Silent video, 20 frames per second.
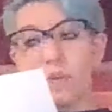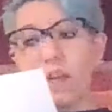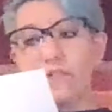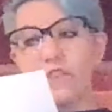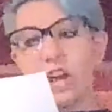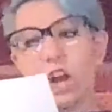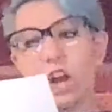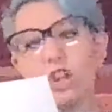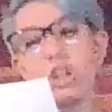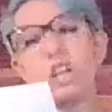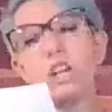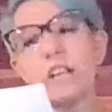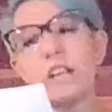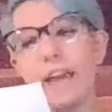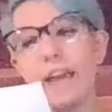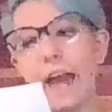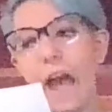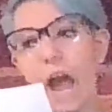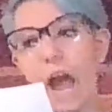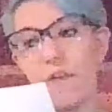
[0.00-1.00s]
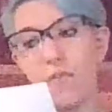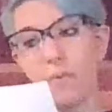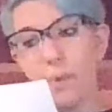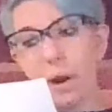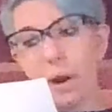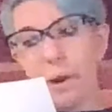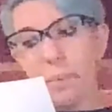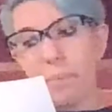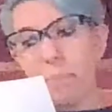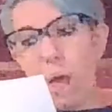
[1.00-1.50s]
They are literally
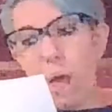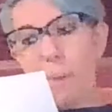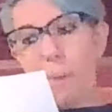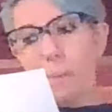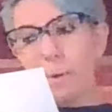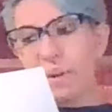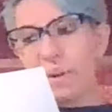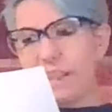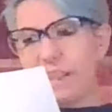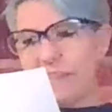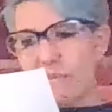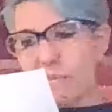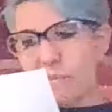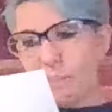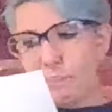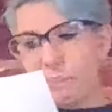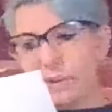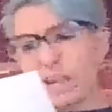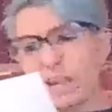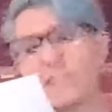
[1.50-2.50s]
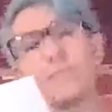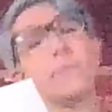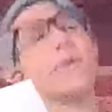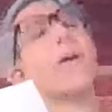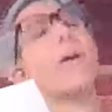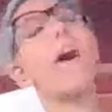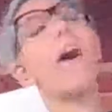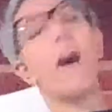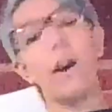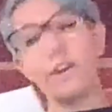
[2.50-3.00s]
everywhere. But we love them because we
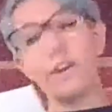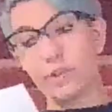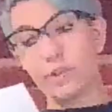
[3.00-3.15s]
are all